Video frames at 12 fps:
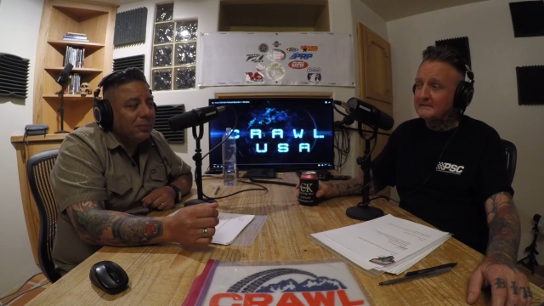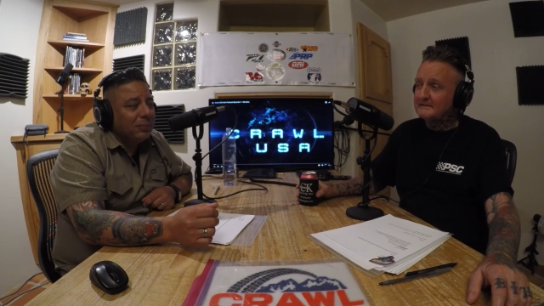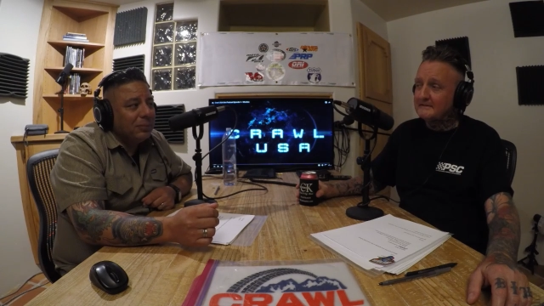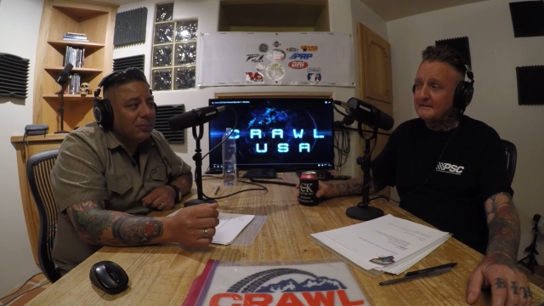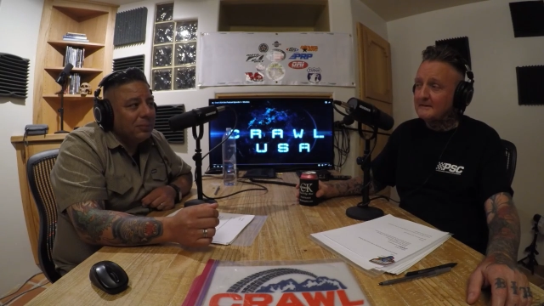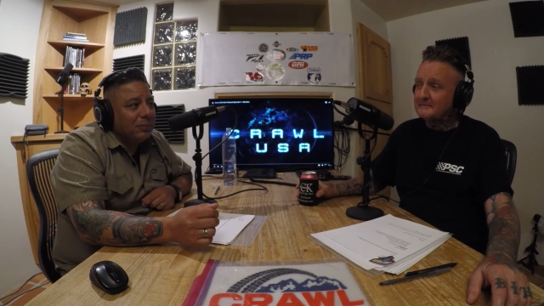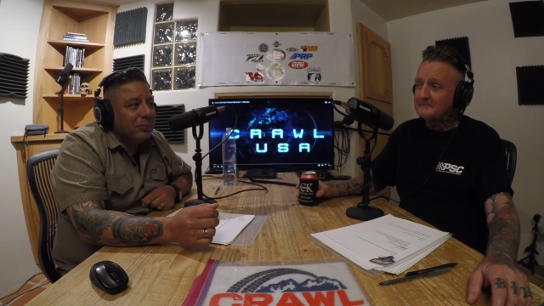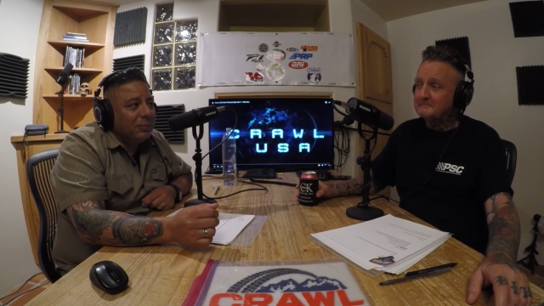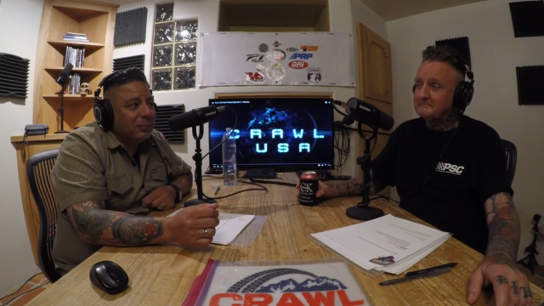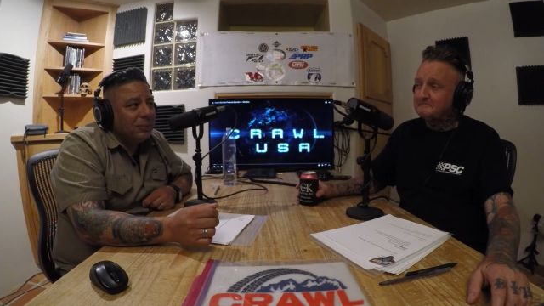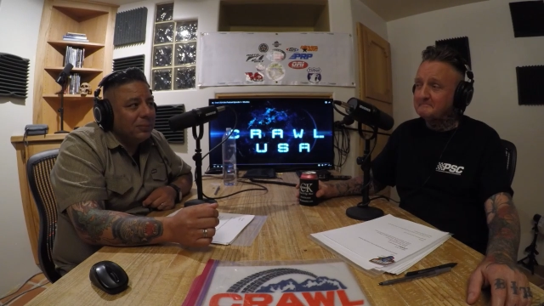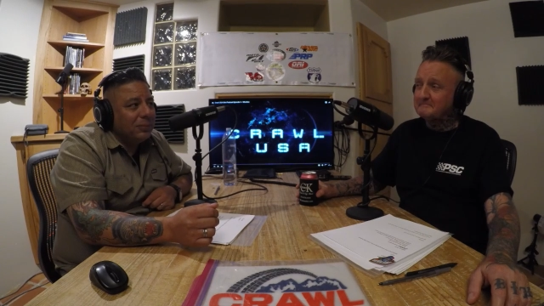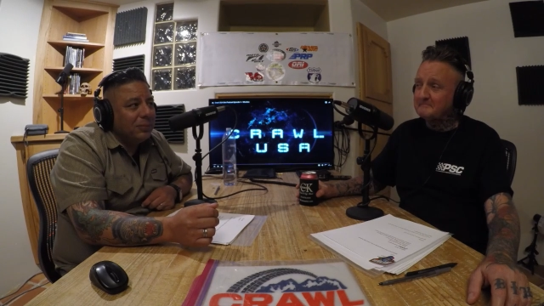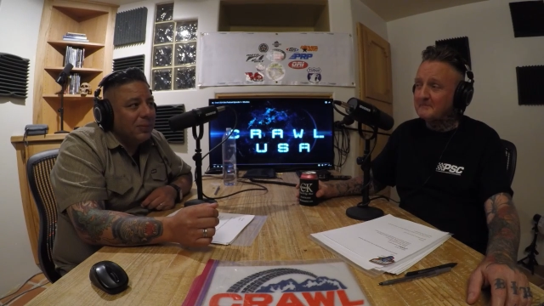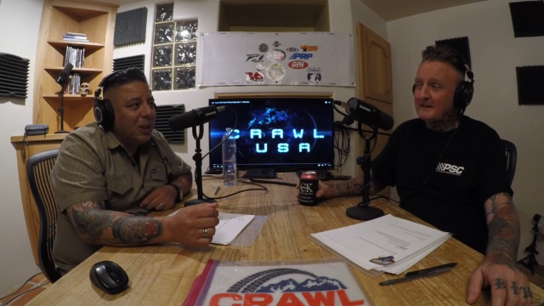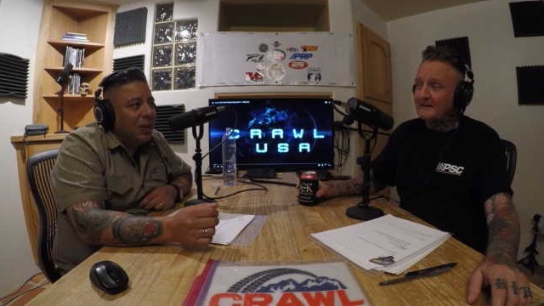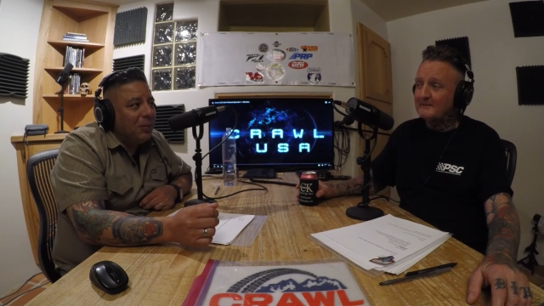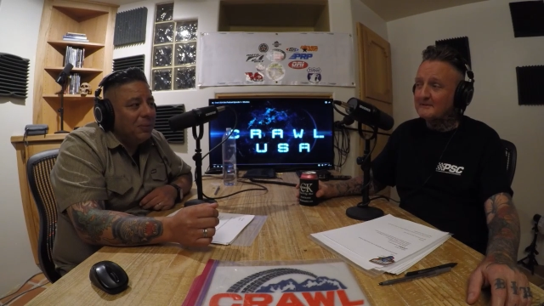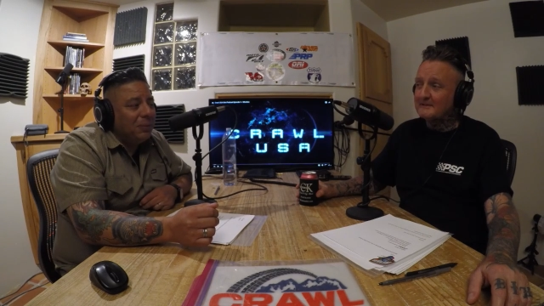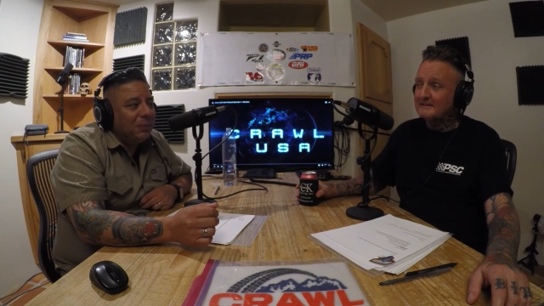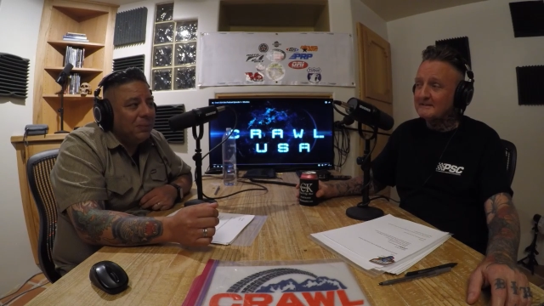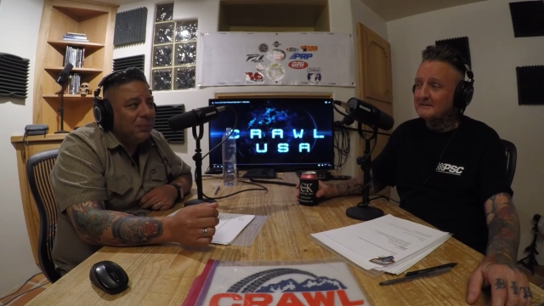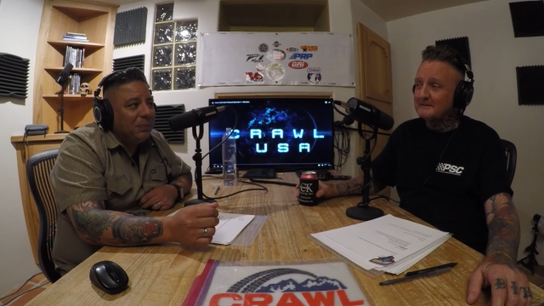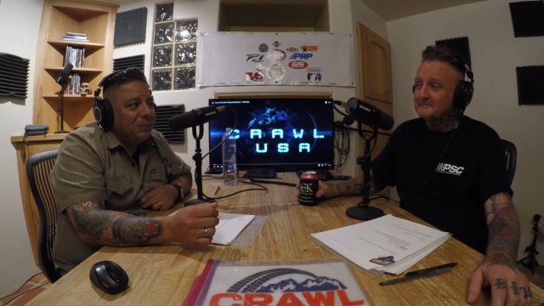Speaker 1: No, no, I don't think
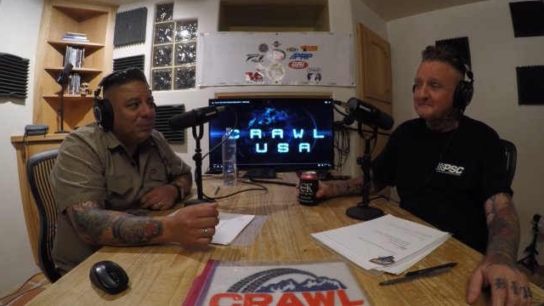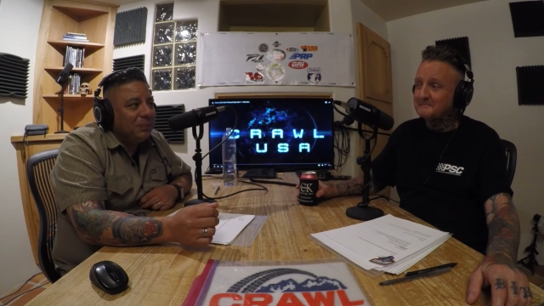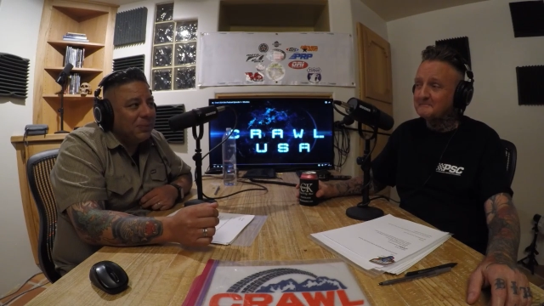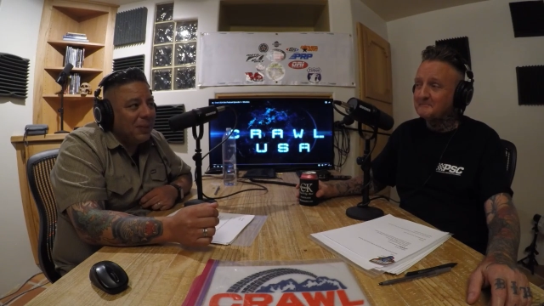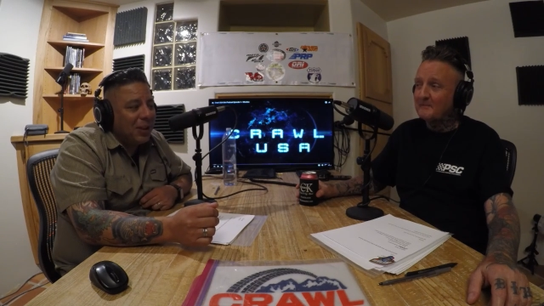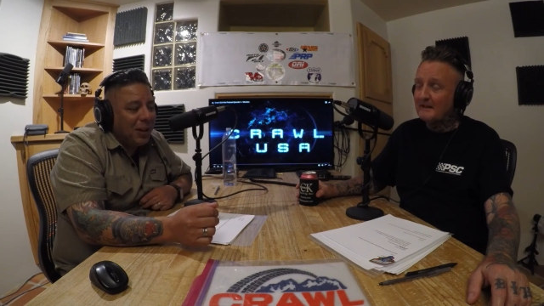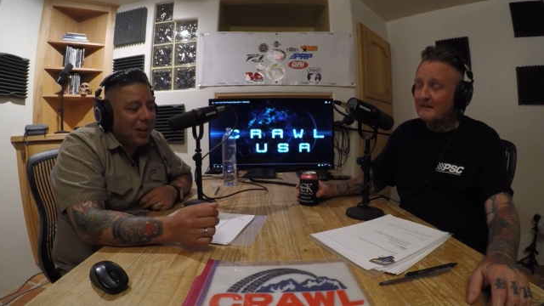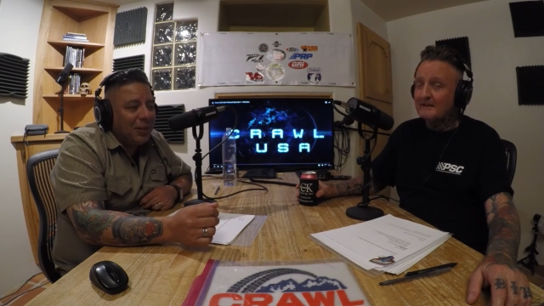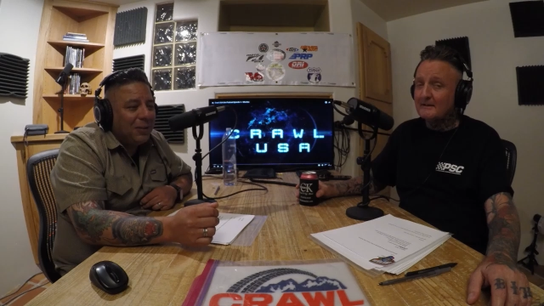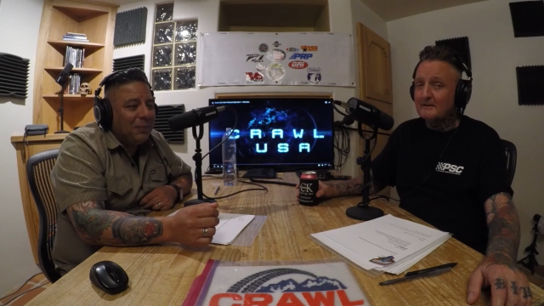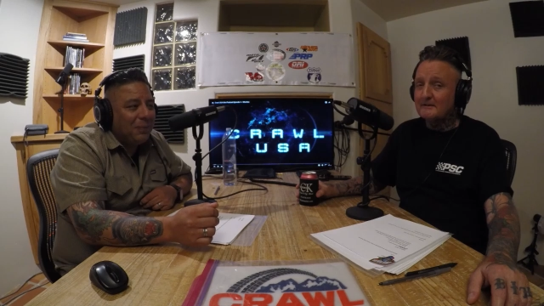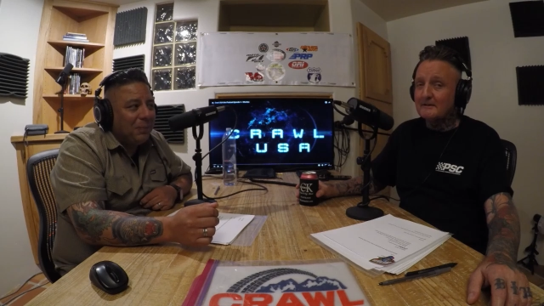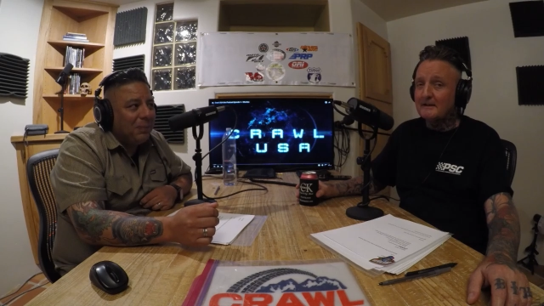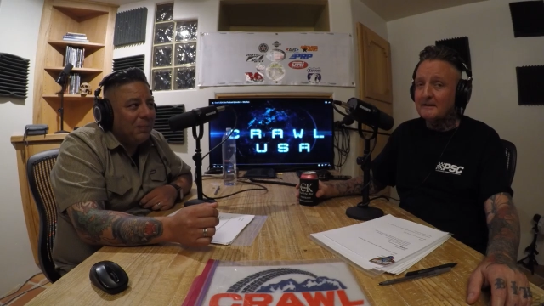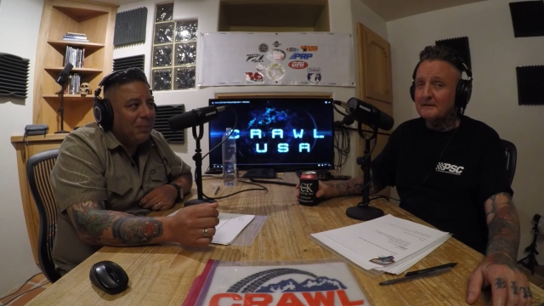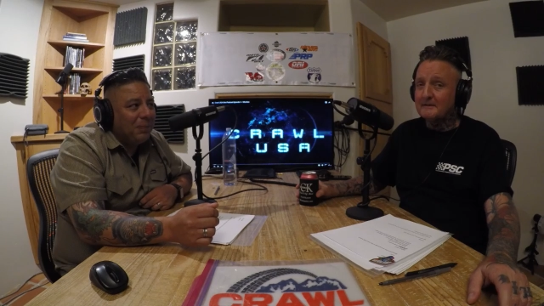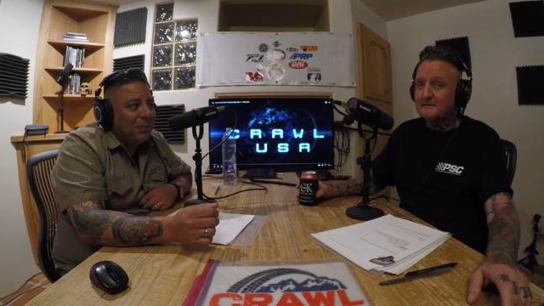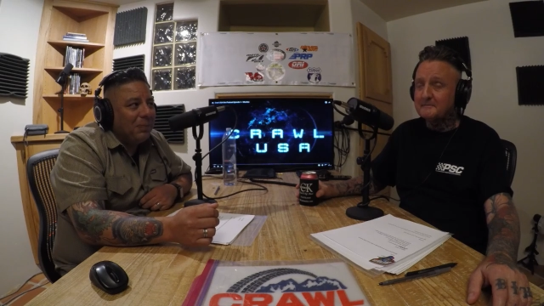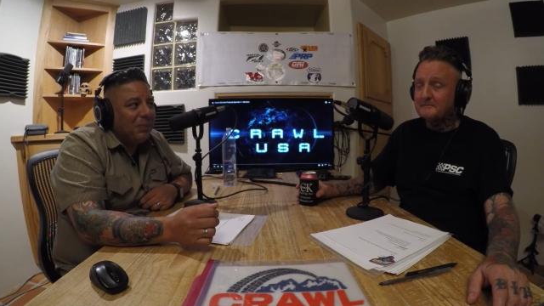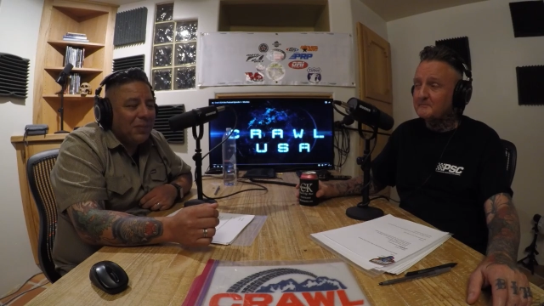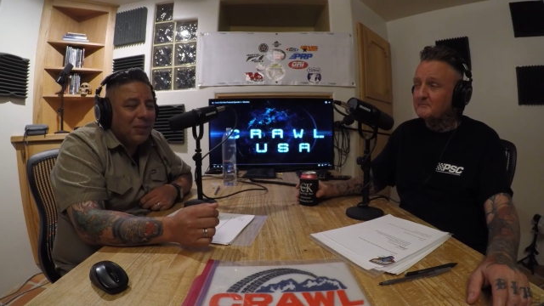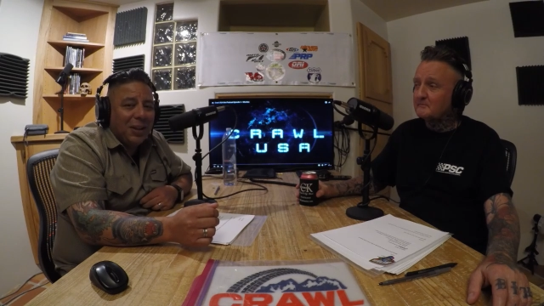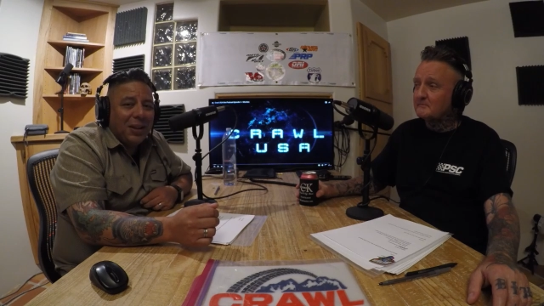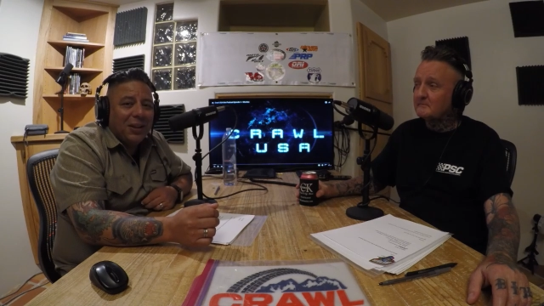so. Okay. Good luck. Yeah,